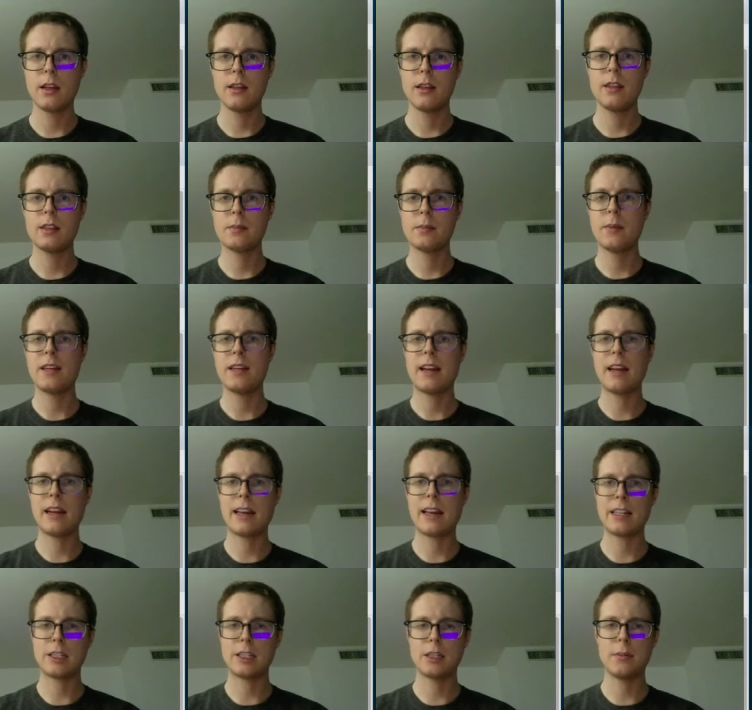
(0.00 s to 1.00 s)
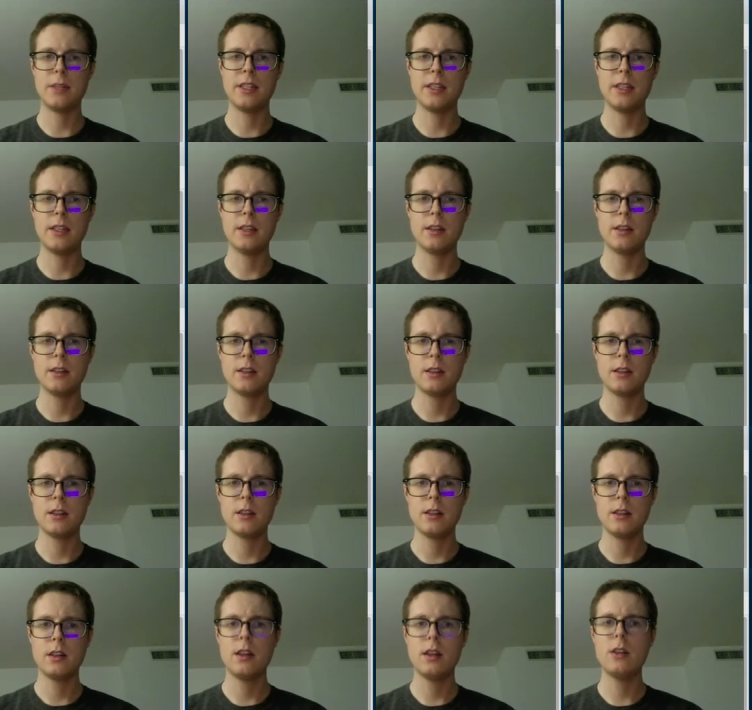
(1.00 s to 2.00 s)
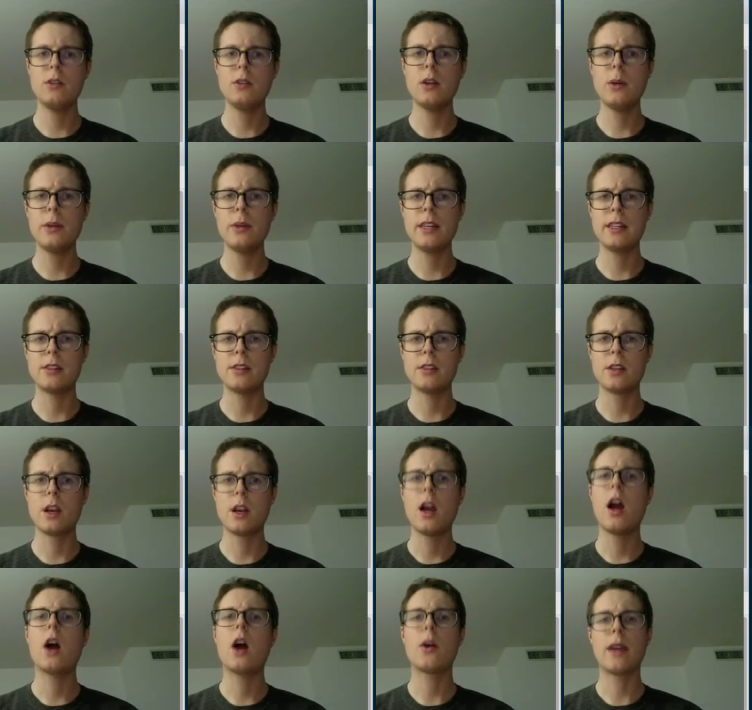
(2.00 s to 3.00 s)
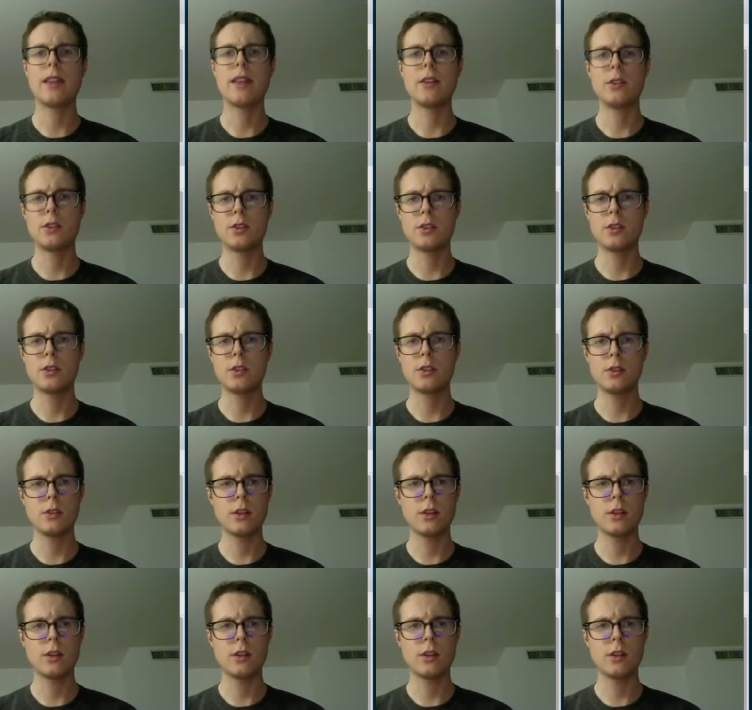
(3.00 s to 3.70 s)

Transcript: This might not actually be... Oh, no, it is. Okay, there's...